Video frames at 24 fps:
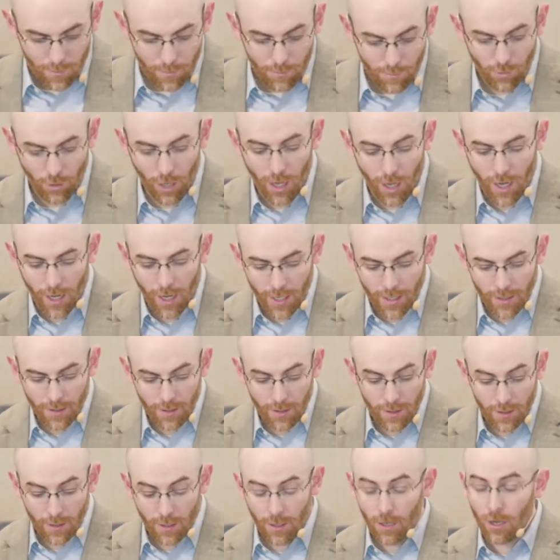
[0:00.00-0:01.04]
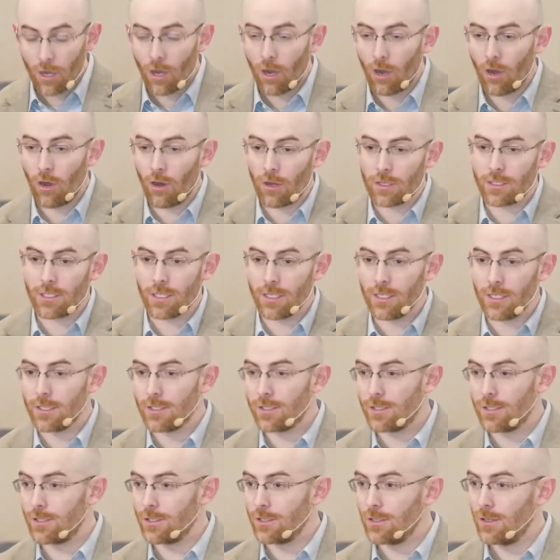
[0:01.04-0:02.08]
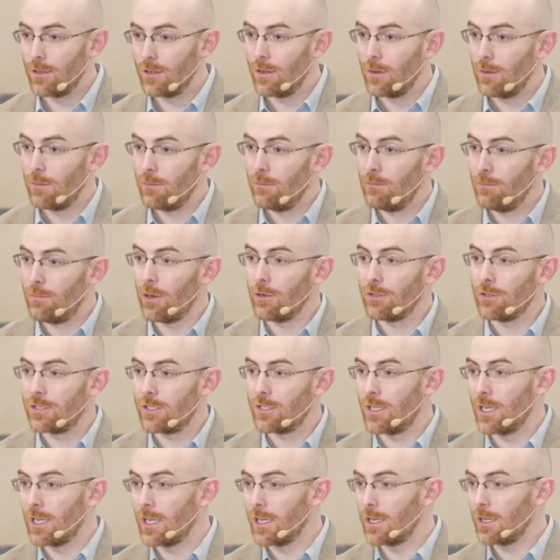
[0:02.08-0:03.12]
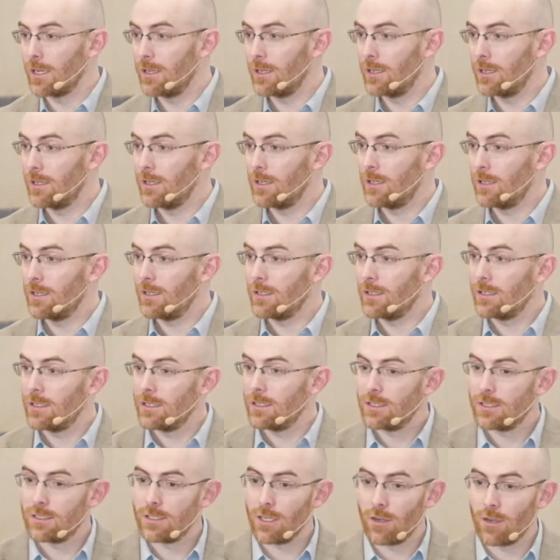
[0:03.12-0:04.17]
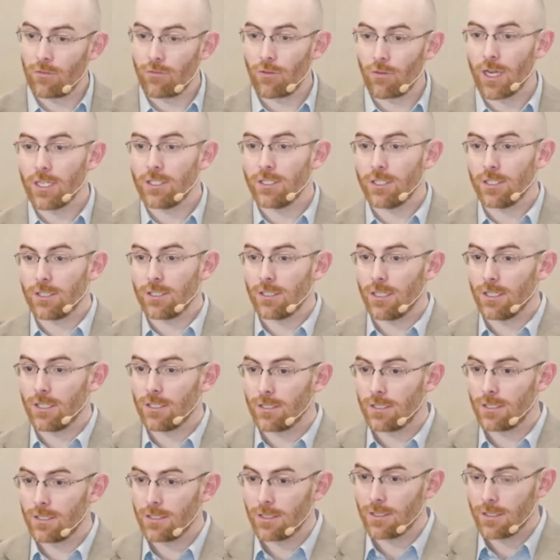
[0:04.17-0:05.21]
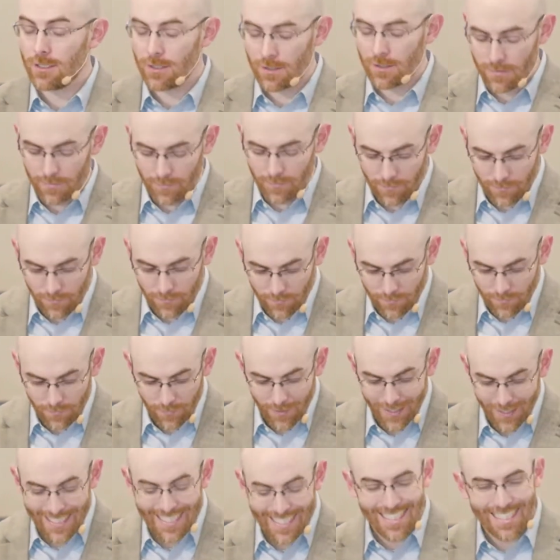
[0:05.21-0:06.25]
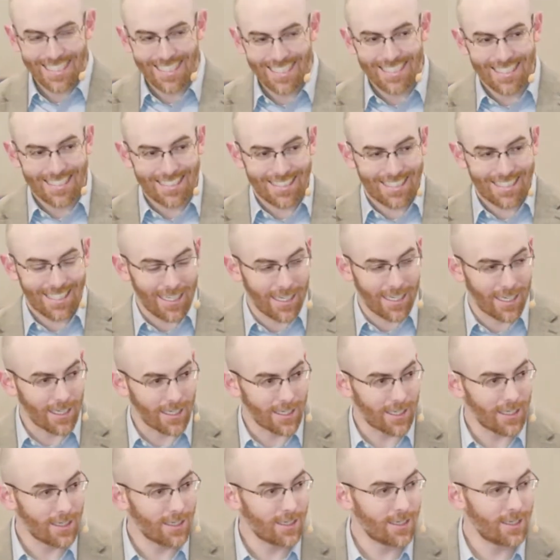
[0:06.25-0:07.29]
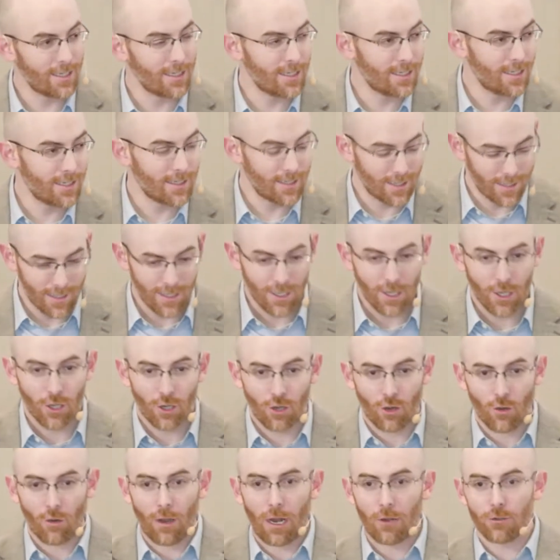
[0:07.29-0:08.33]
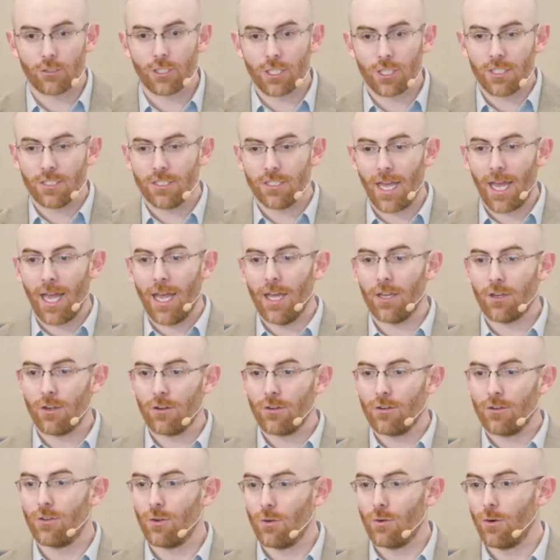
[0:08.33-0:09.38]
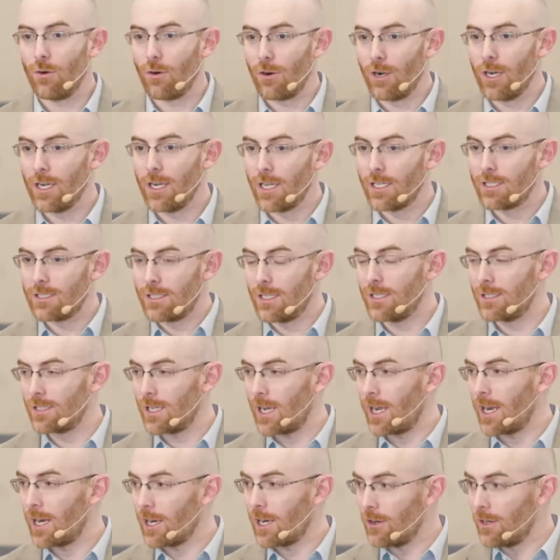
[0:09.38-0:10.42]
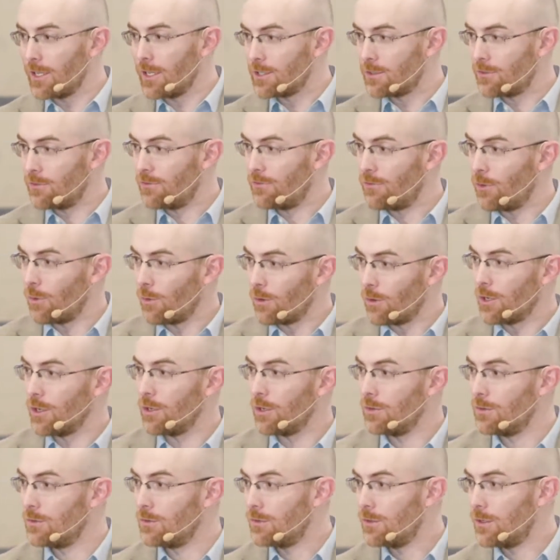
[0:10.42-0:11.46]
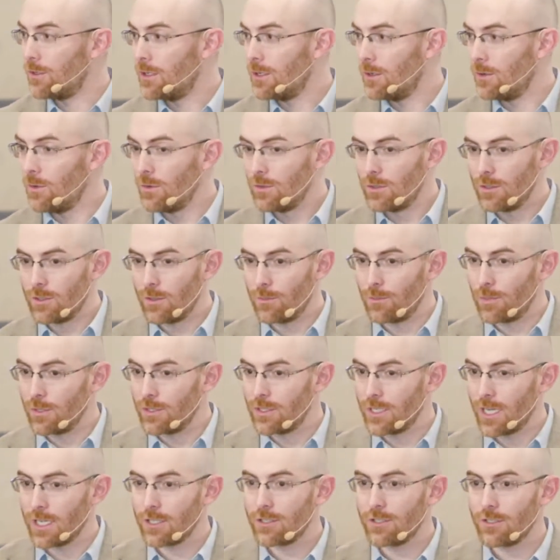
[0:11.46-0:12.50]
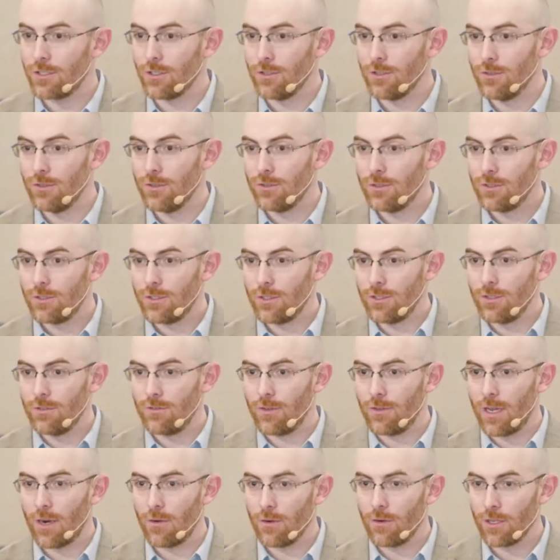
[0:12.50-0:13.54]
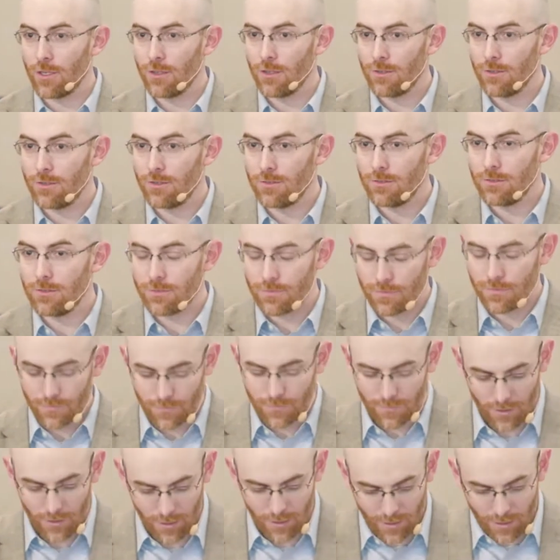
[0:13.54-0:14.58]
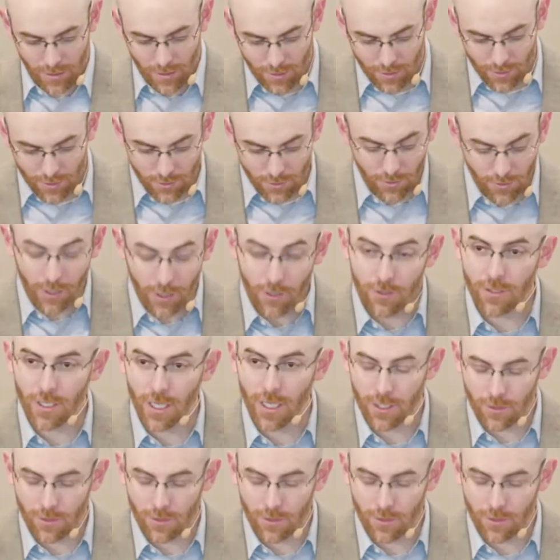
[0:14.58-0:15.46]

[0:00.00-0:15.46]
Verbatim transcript: pride, haughtiness, boasting, self righteousness. Sin crouches at your door, and its desire is for you, to possess you, to devour you. So here's the